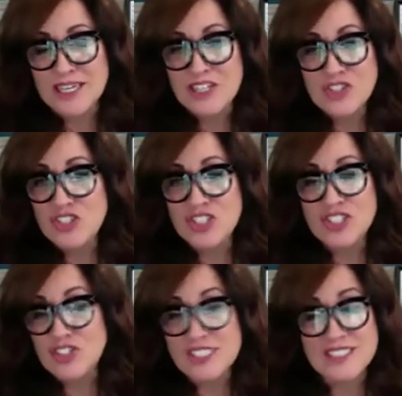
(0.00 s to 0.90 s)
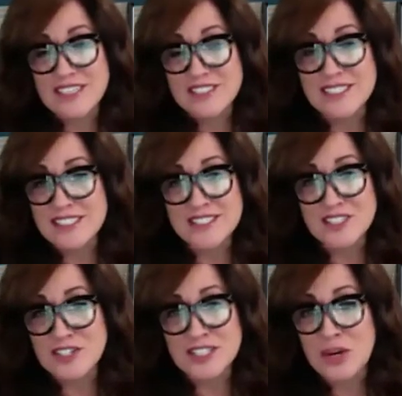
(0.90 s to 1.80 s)
She just doesn't
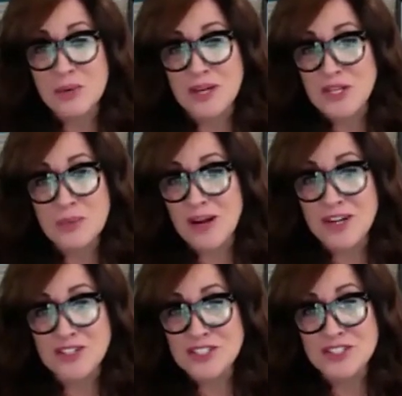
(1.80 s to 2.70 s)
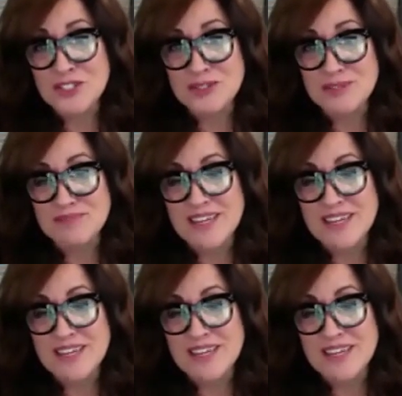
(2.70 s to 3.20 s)
necessarily know what you want her to do.